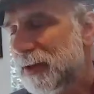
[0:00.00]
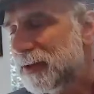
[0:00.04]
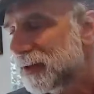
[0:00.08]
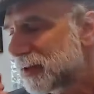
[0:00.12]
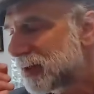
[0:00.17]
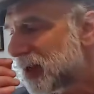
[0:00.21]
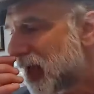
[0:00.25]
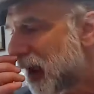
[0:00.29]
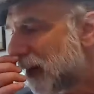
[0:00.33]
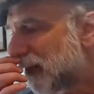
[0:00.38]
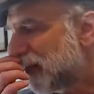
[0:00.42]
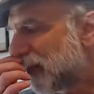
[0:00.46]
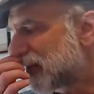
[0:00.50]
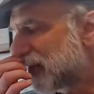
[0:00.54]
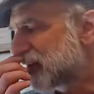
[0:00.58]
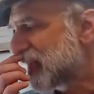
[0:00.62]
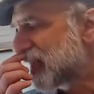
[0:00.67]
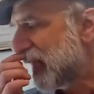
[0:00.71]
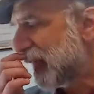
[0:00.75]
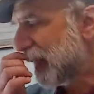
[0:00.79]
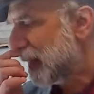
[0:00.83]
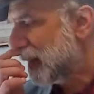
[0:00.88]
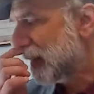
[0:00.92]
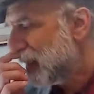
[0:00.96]
let's stop for a
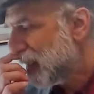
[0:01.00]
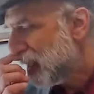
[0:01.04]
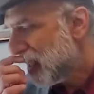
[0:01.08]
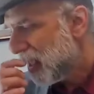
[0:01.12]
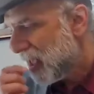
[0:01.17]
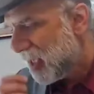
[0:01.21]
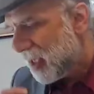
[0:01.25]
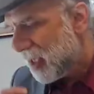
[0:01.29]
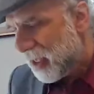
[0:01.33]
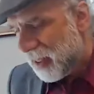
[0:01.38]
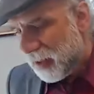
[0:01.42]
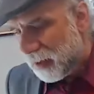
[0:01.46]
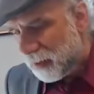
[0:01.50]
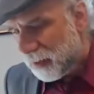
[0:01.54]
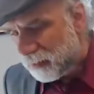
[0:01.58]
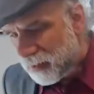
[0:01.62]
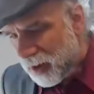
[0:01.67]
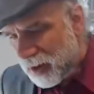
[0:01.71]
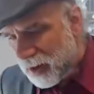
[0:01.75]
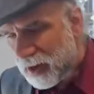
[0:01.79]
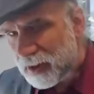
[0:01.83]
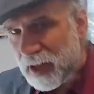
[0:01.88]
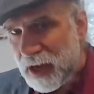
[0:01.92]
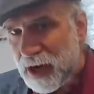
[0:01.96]
second.
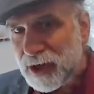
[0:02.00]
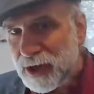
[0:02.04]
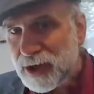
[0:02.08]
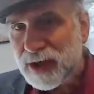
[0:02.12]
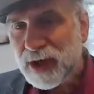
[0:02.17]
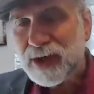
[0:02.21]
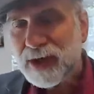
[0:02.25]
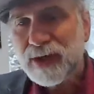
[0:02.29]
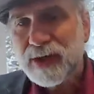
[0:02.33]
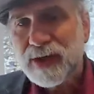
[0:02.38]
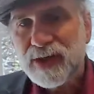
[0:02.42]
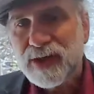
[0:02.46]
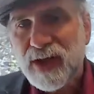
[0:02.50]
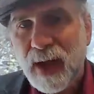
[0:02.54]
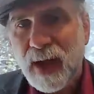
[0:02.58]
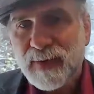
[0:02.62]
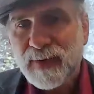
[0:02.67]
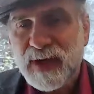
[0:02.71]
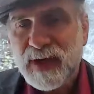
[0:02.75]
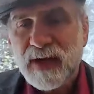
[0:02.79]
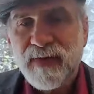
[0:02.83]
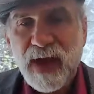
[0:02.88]
Regulation stops